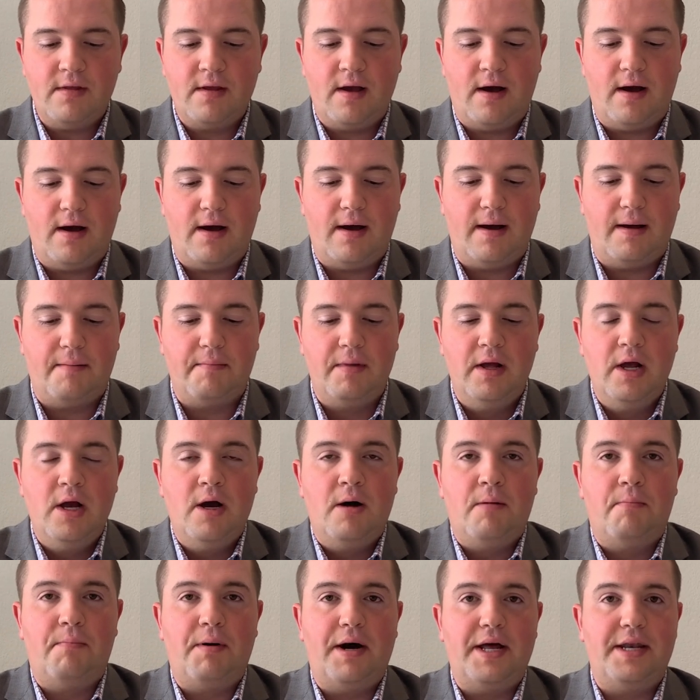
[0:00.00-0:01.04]

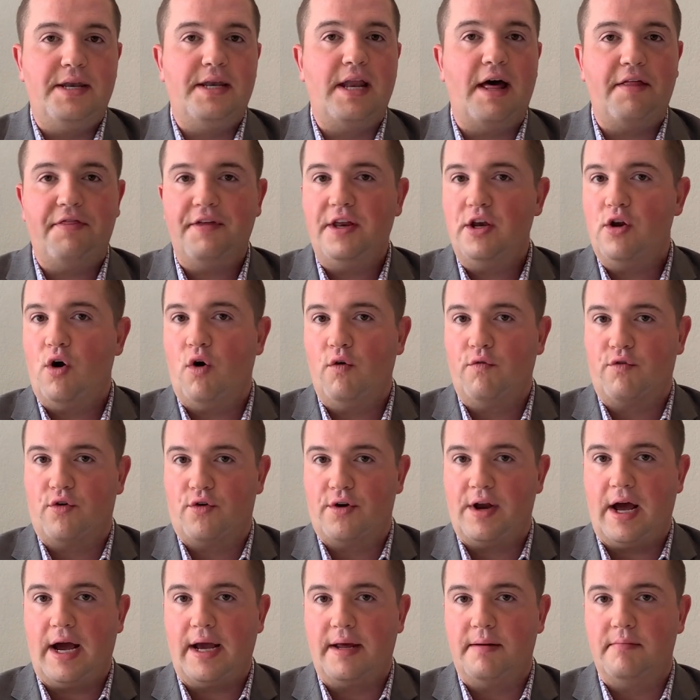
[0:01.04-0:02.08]
But nothing
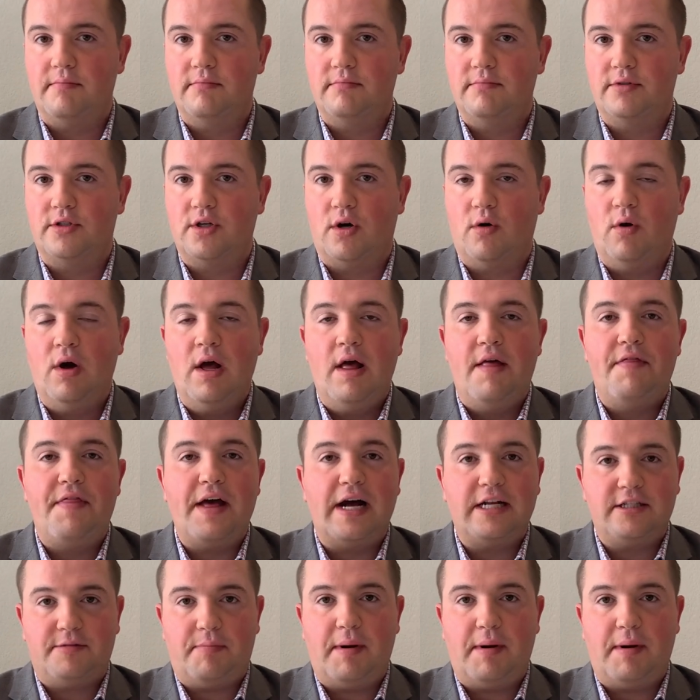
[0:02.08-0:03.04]
overnight. So that's my